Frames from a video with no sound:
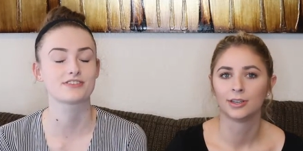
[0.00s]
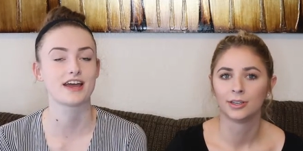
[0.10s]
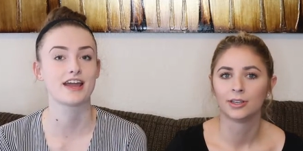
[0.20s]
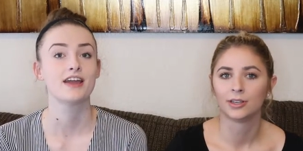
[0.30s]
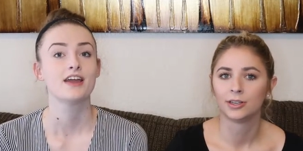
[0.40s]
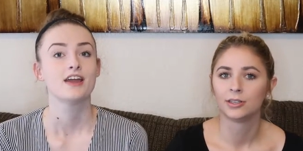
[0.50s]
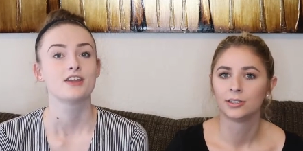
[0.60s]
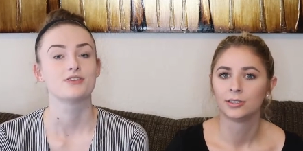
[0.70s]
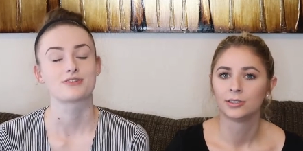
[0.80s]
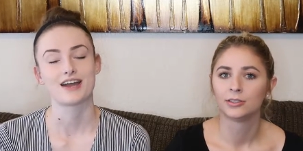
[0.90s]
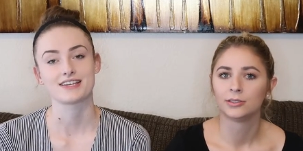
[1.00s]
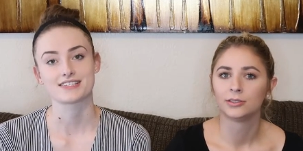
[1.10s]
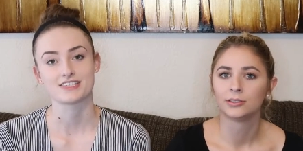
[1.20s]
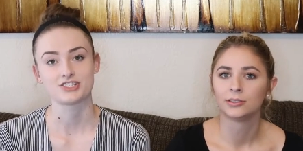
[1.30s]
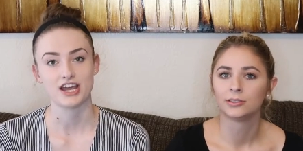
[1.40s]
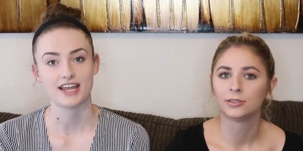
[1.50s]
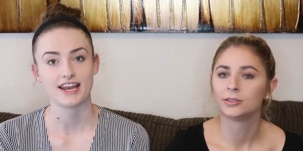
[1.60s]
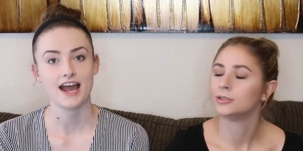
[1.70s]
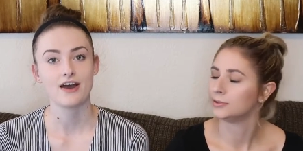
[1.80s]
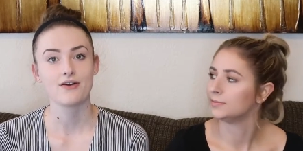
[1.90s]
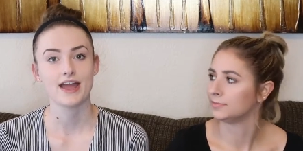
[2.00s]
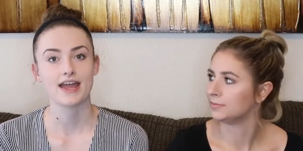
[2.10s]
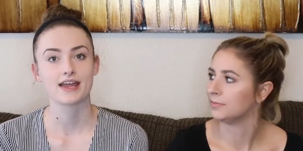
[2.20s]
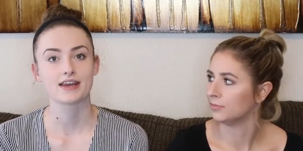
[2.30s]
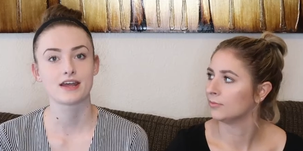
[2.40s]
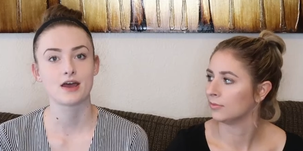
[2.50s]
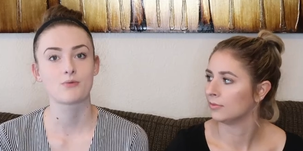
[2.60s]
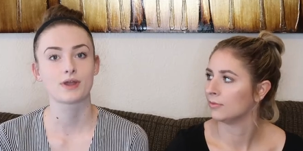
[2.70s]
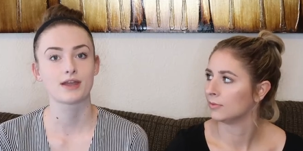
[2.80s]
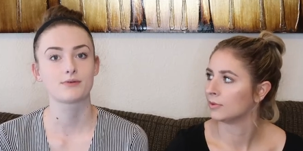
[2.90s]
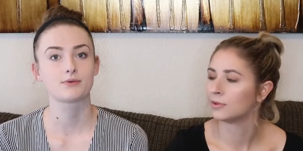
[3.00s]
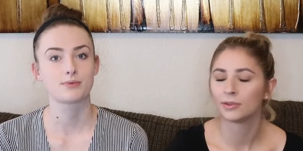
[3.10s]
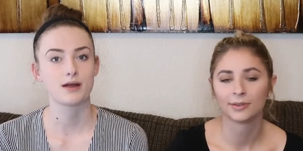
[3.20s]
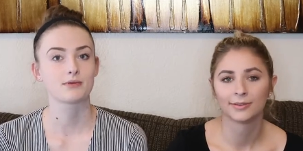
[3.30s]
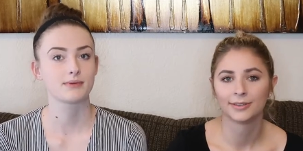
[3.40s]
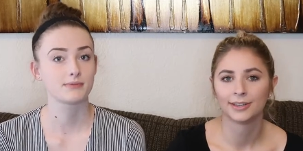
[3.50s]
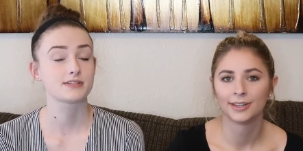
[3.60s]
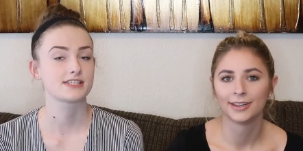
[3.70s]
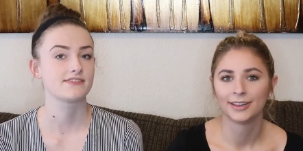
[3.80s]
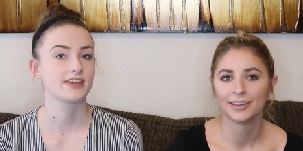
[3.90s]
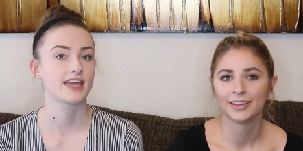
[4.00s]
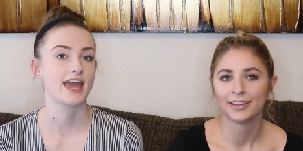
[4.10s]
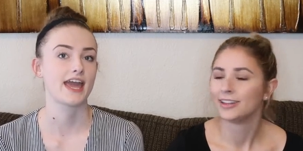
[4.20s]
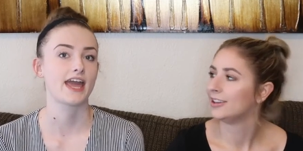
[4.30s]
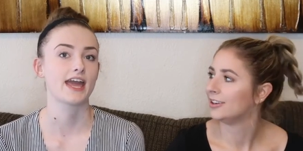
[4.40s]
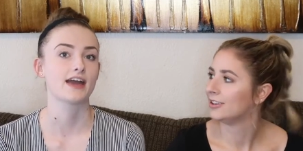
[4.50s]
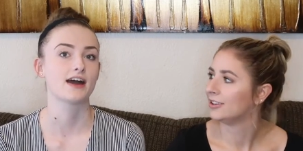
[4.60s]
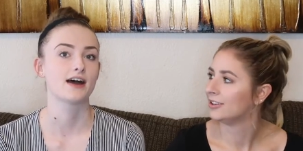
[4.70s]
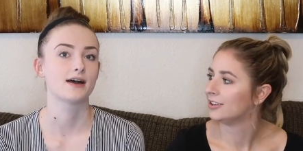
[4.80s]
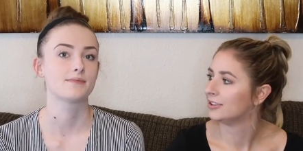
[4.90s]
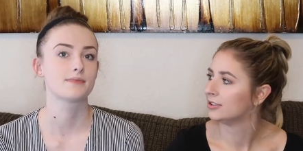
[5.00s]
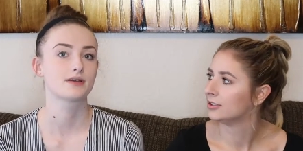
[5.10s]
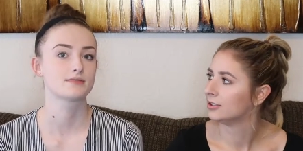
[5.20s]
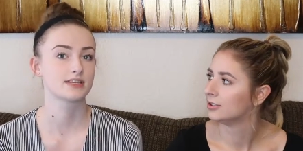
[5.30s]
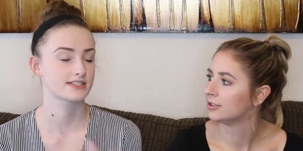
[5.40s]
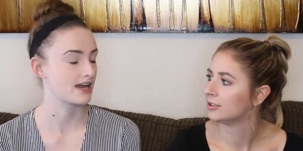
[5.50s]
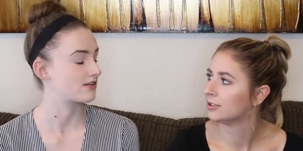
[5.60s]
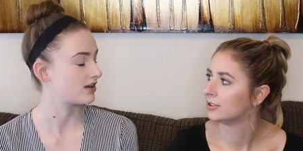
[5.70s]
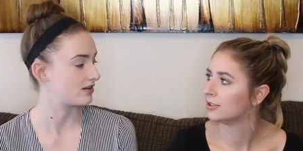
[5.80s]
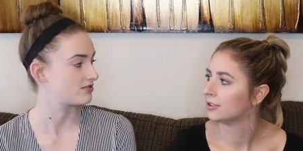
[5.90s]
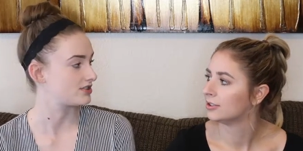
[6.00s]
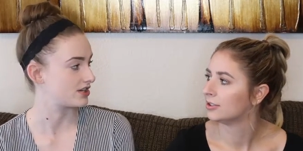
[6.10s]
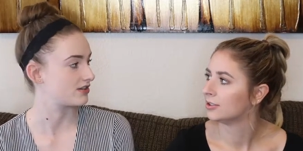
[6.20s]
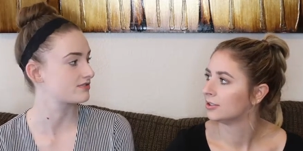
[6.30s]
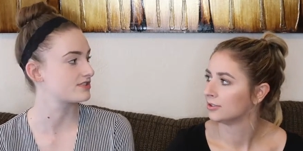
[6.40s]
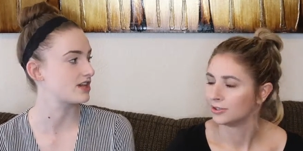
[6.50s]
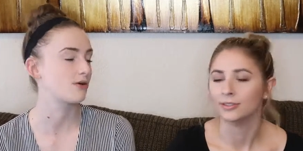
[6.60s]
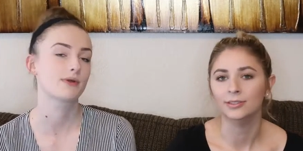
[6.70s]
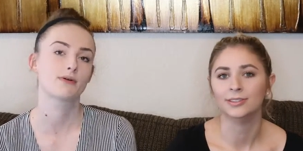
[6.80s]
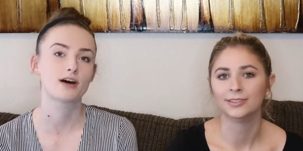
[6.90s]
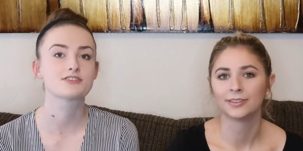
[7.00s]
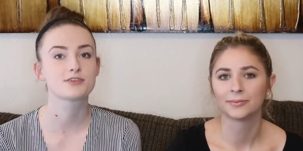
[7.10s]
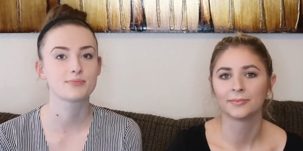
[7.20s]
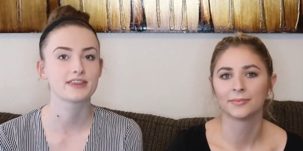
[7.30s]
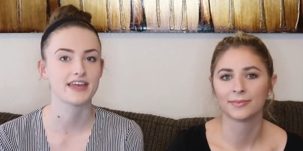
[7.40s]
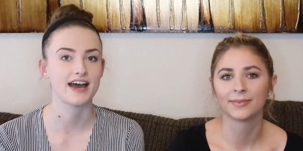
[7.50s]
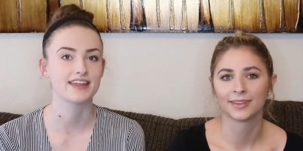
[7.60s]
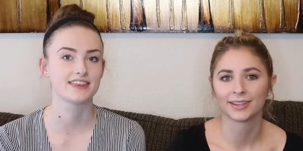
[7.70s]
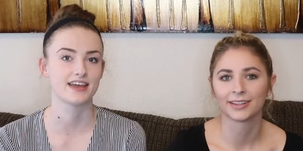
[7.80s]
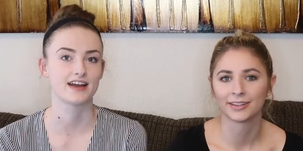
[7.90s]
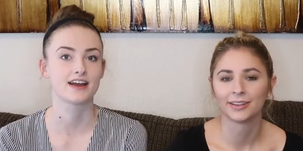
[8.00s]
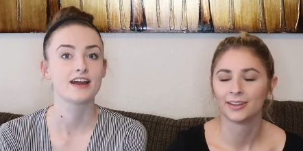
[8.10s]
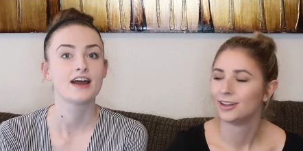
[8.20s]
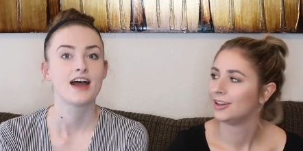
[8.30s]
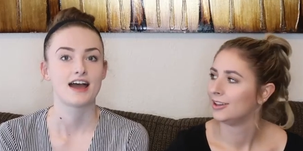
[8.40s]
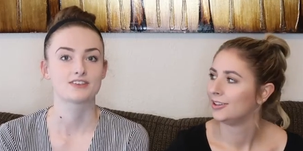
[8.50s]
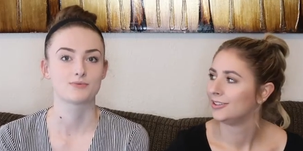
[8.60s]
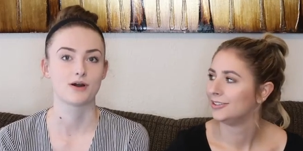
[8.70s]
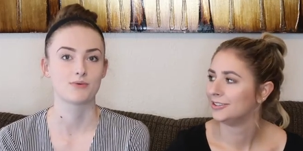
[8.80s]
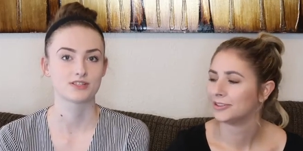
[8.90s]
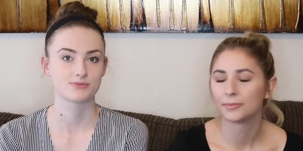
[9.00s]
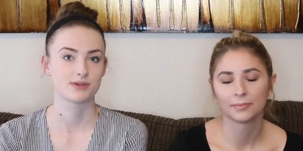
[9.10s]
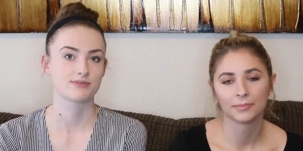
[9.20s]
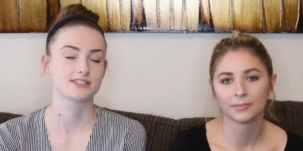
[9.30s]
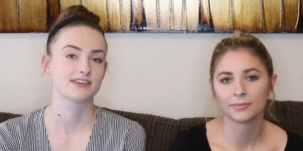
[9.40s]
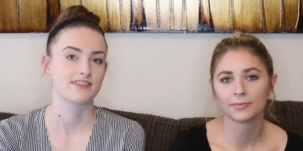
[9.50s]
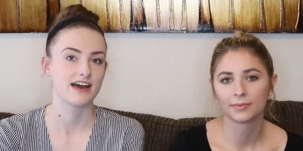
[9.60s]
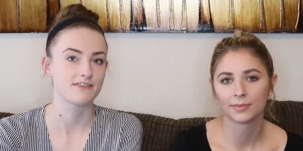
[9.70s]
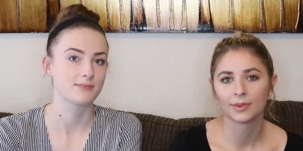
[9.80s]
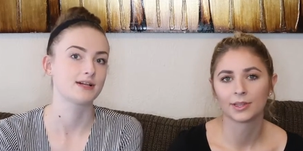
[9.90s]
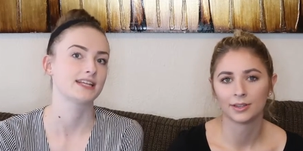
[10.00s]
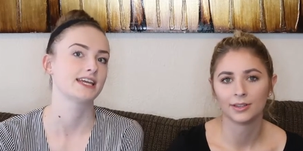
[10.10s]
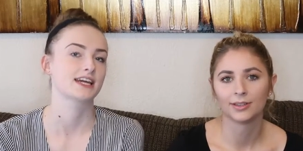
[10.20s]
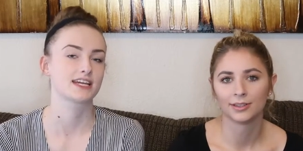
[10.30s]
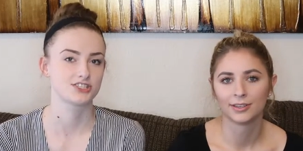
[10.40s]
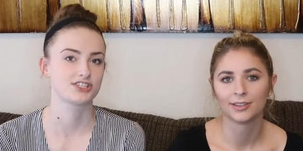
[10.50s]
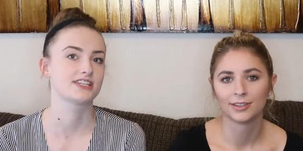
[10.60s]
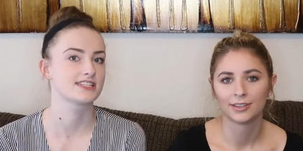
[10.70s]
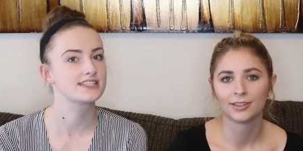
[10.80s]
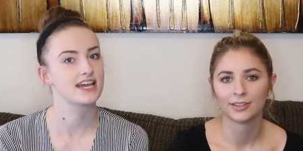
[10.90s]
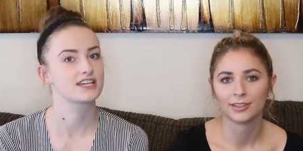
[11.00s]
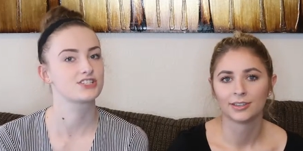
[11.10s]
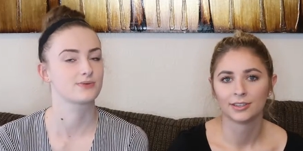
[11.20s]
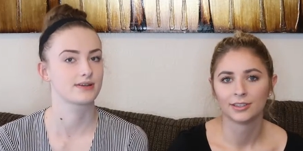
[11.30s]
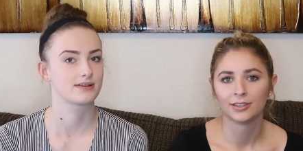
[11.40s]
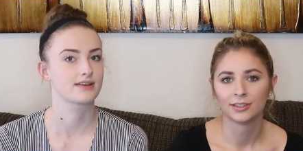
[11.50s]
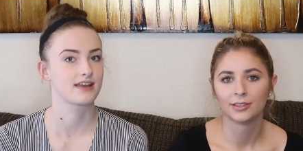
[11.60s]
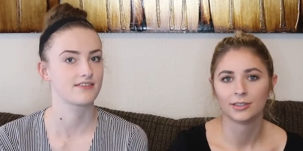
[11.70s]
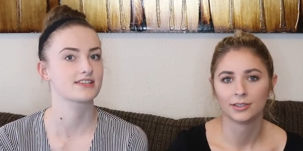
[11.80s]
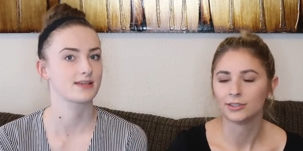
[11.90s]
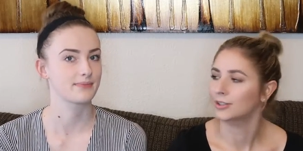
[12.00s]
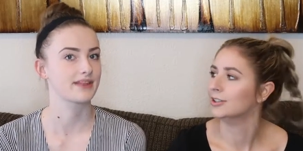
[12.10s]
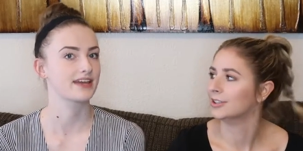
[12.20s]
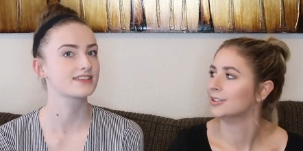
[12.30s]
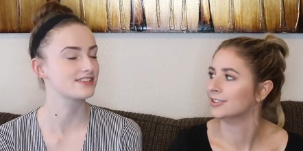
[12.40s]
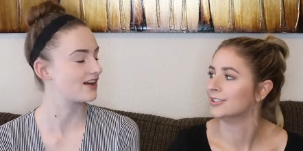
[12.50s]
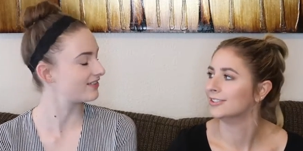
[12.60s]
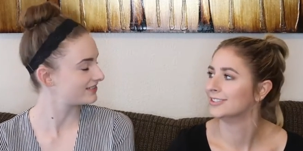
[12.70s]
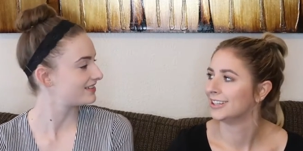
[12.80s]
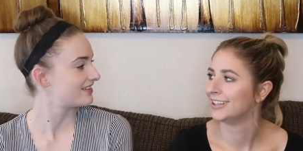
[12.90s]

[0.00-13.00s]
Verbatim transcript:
Speaker 1: so that you guys can check it out, and we will probably be receiving a discount code soon, so we will also put that in there as well once we receive that from Helena, because she did say she would give us something. So